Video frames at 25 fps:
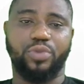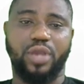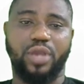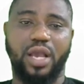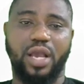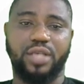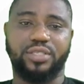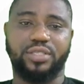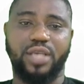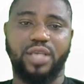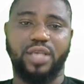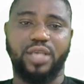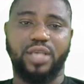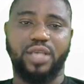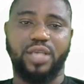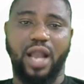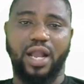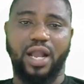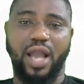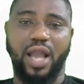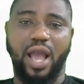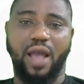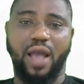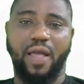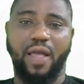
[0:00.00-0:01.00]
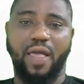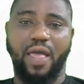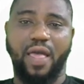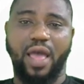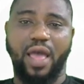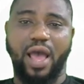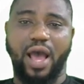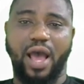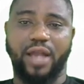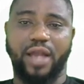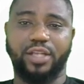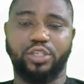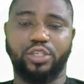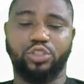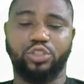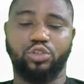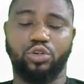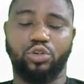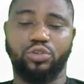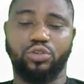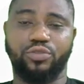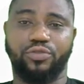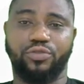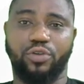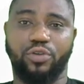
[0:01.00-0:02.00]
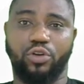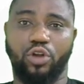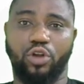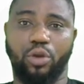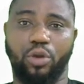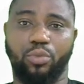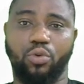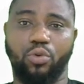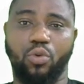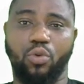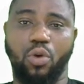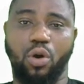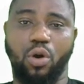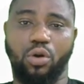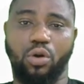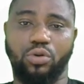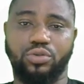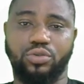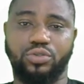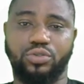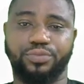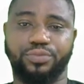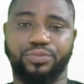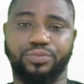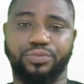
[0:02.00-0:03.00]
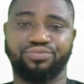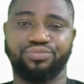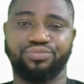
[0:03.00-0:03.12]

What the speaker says: you can see arc. I did show you for double walls.